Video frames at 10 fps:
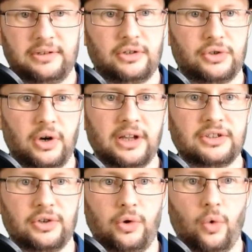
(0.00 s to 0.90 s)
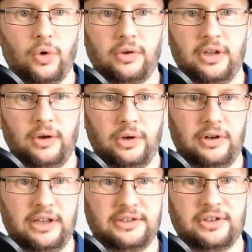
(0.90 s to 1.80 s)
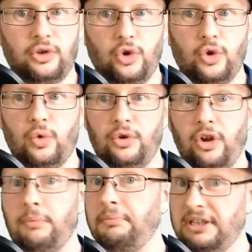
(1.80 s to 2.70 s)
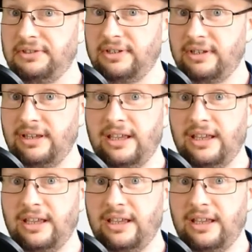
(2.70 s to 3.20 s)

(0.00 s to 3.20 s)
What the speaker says: Trying to organize google.biz